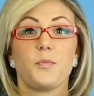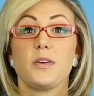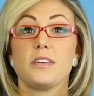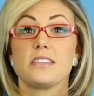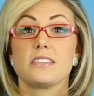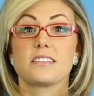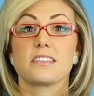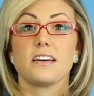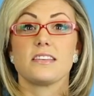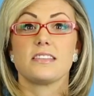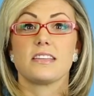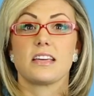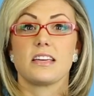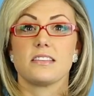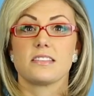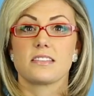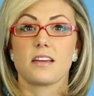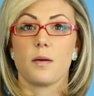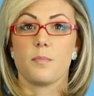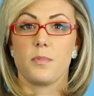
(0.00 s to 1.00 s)
When discussing
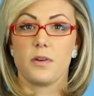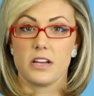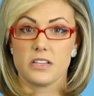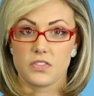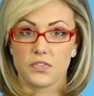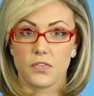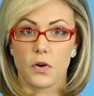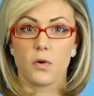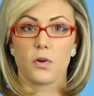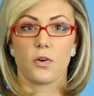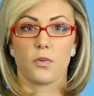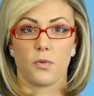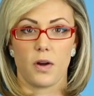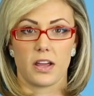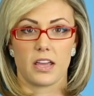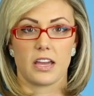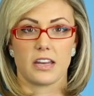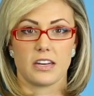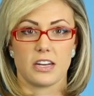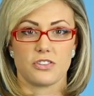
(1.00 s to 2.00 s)
his company's photo
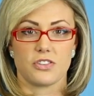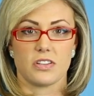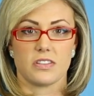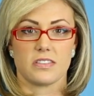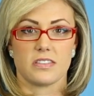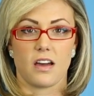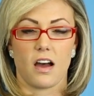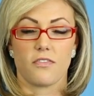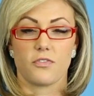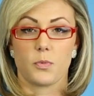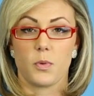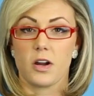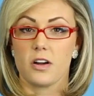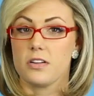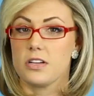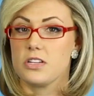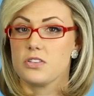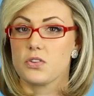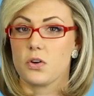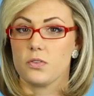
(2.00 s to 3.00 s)
recognition
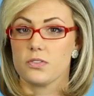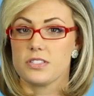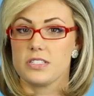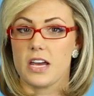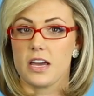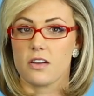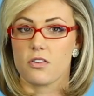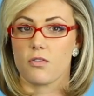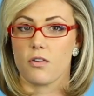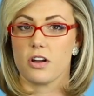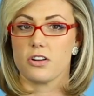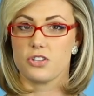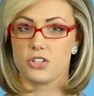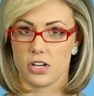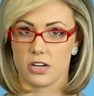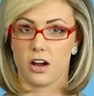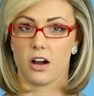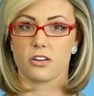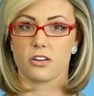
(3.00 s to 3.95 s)
software, he told TechCrunch in